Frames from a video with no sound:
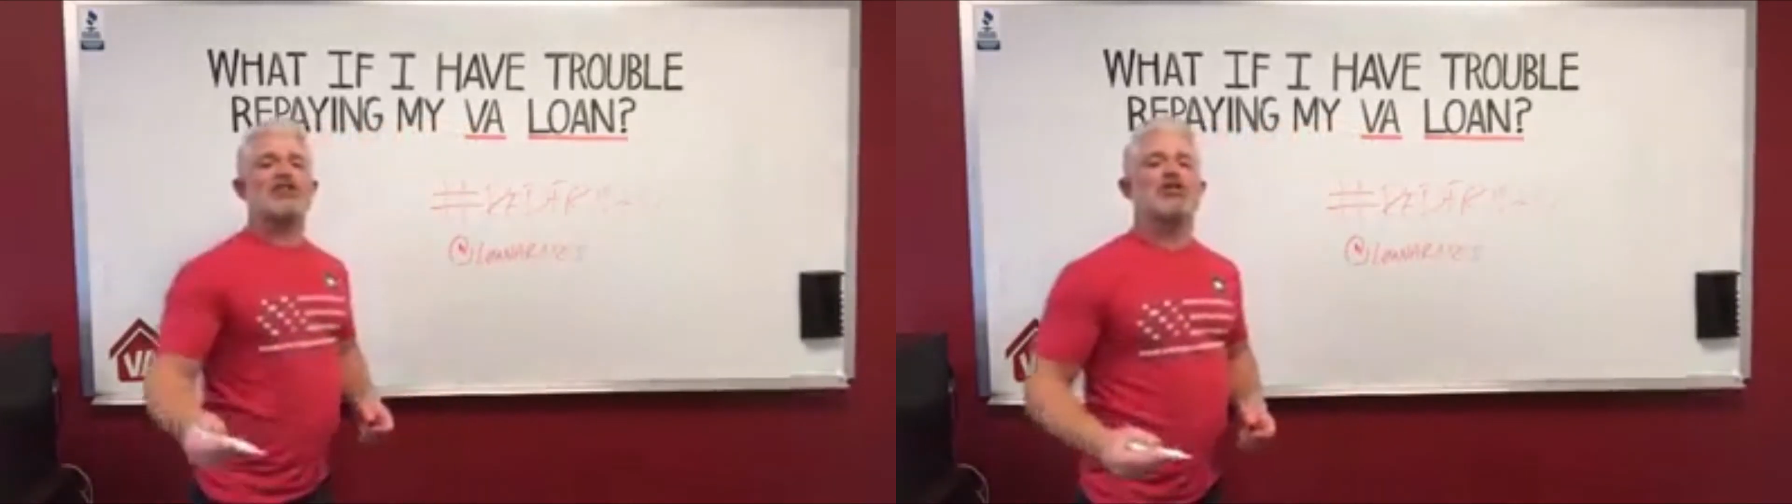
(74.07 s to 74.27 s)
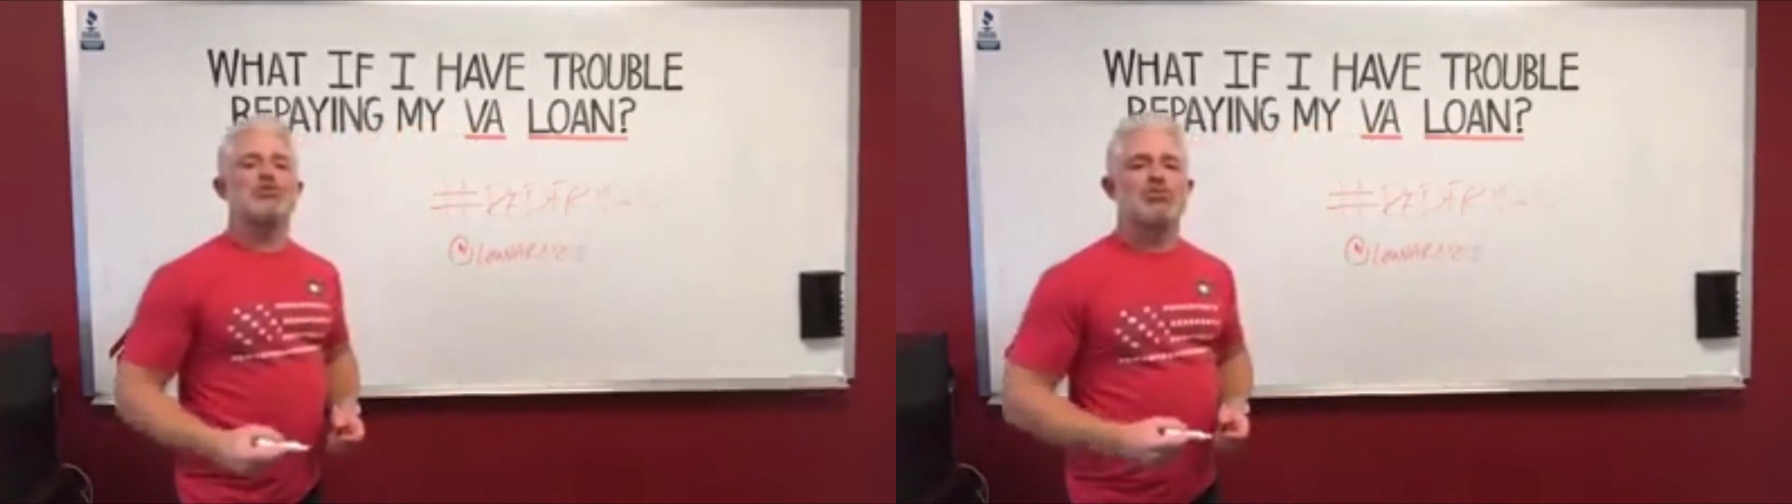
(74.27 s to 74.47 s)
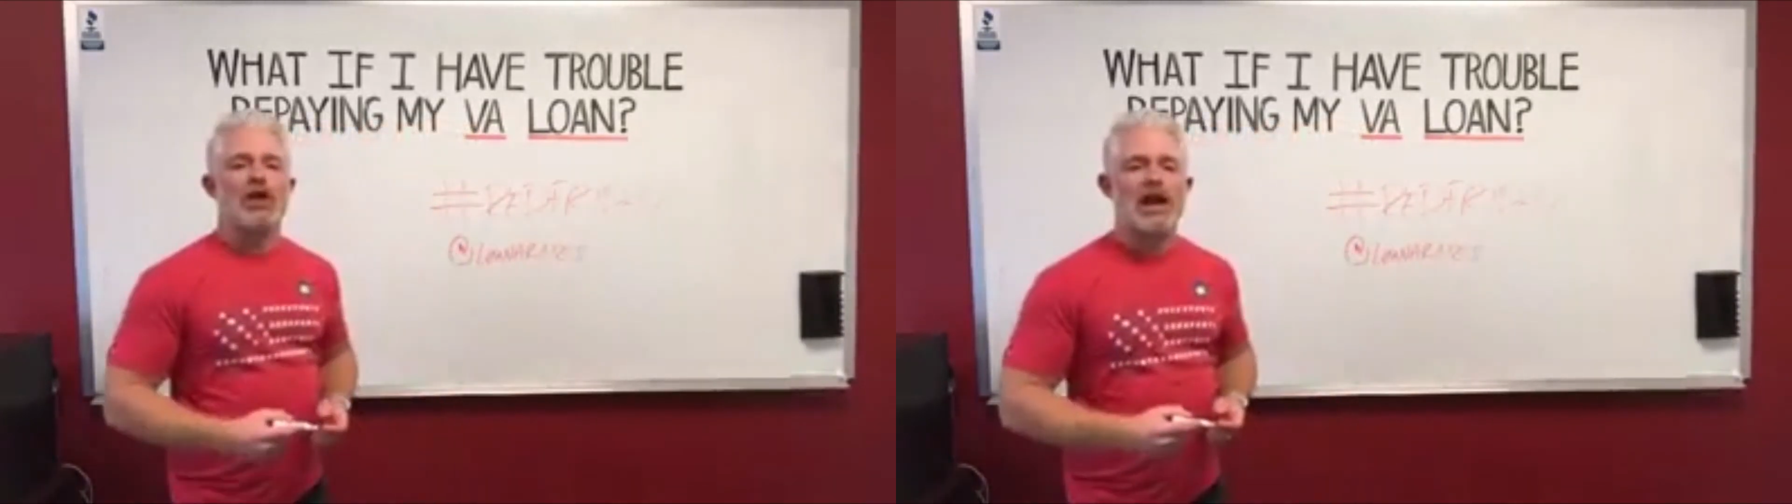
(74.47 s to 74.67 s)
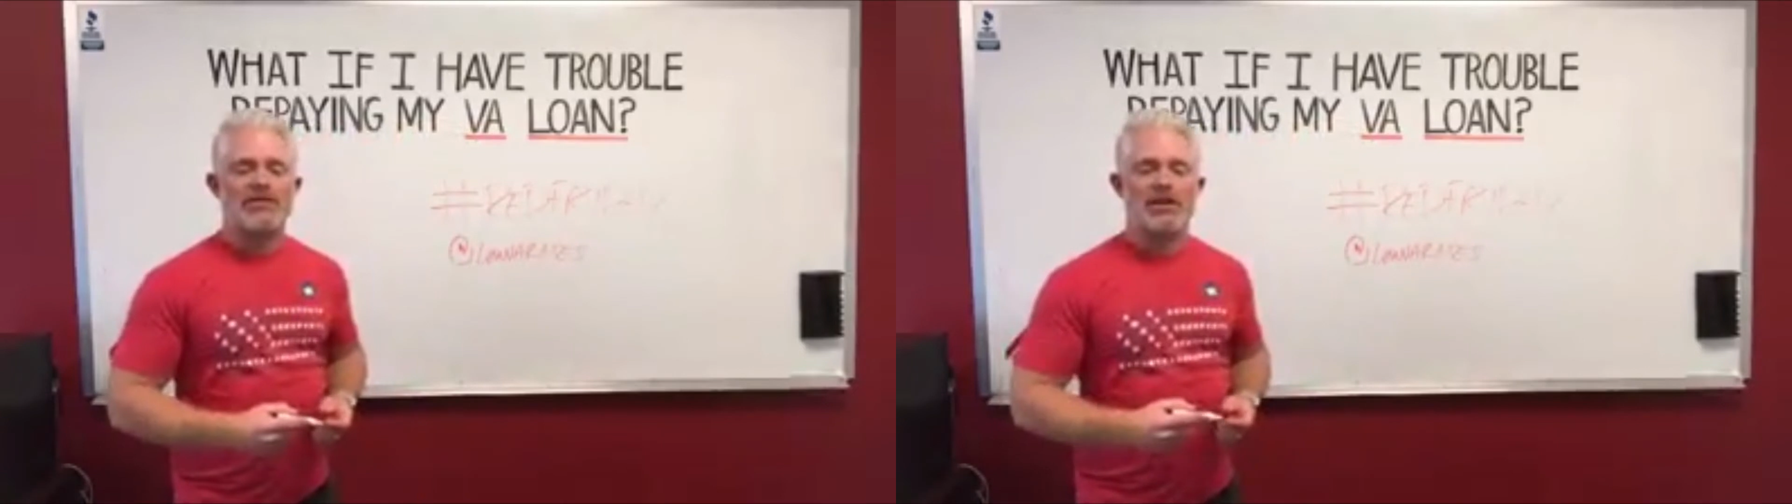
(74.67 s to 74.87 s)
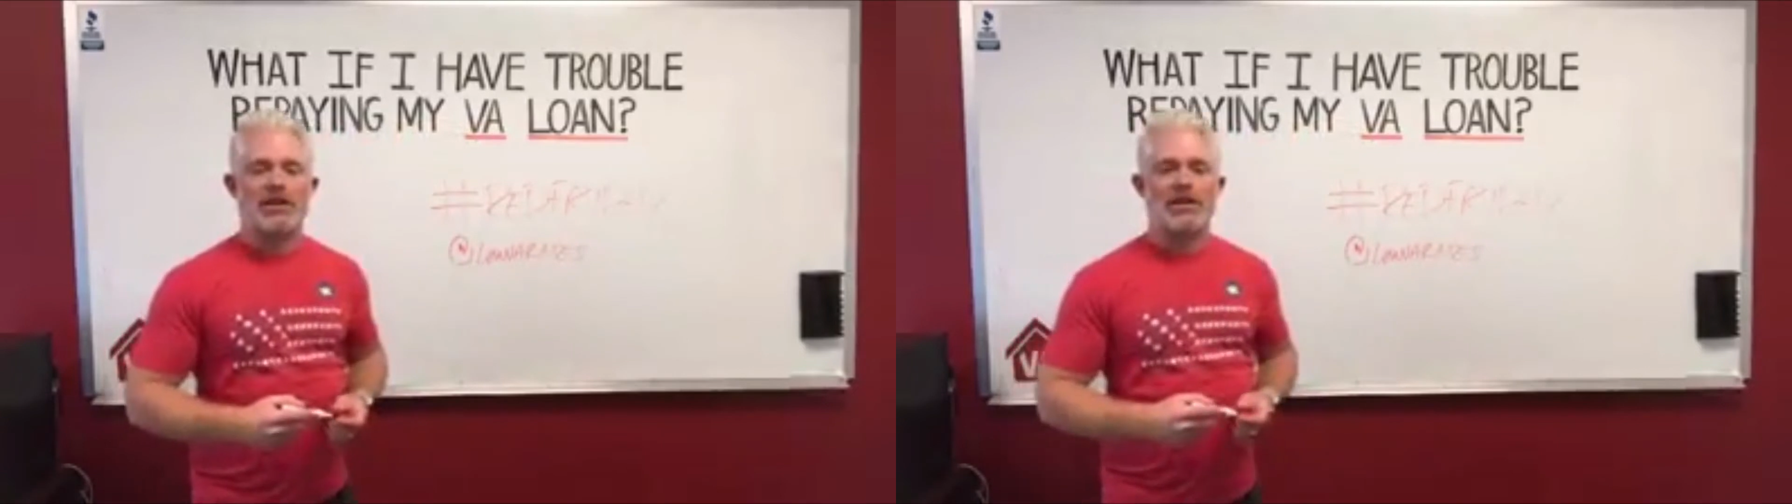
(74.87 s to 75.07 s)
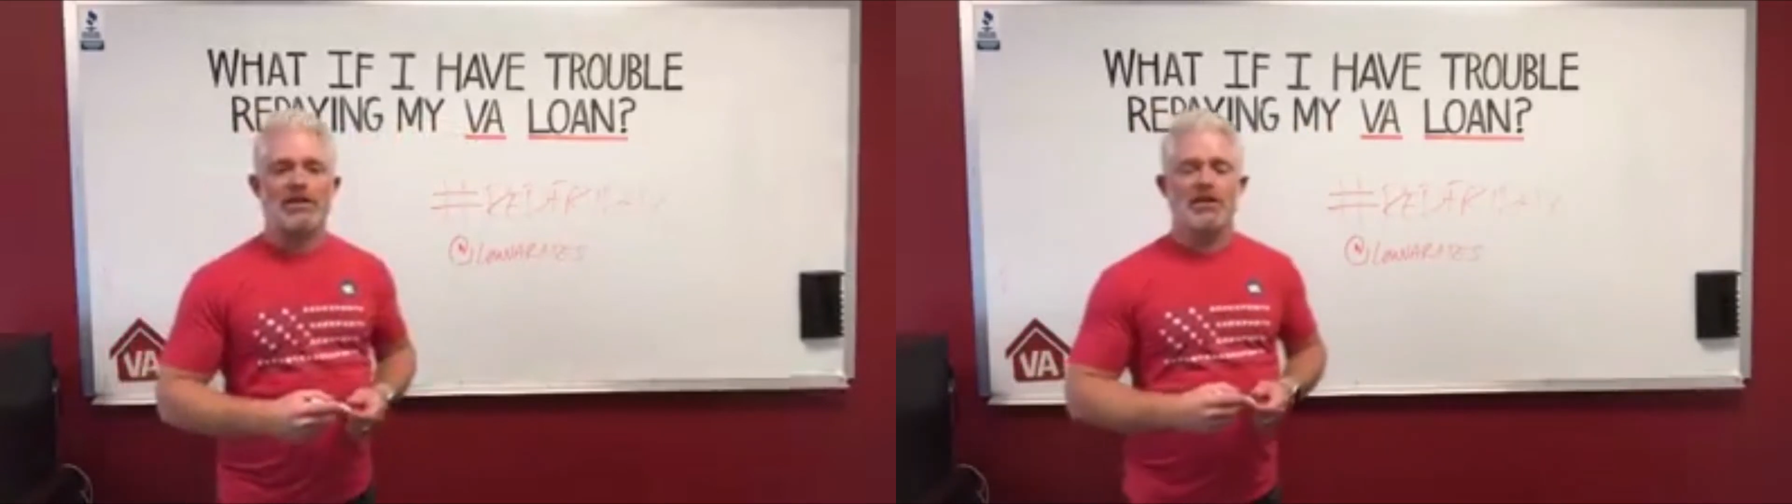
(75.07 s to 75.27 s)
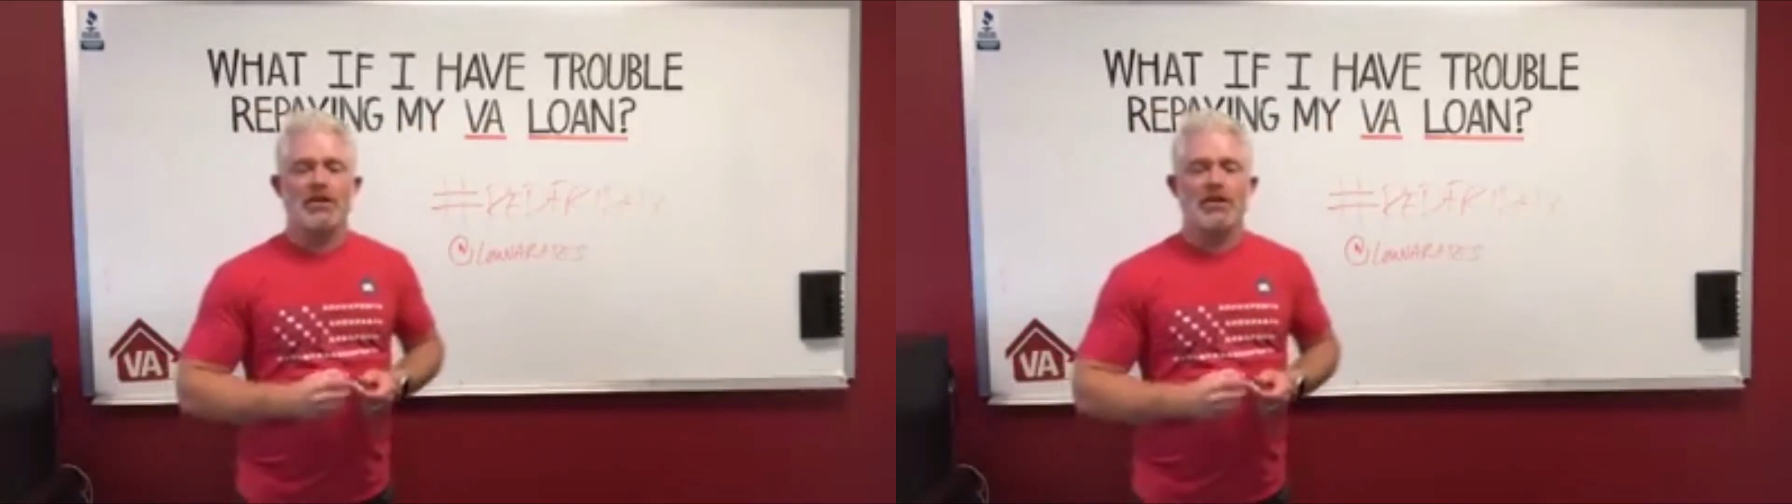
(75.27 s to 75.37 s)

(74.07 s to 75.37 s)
out to you privately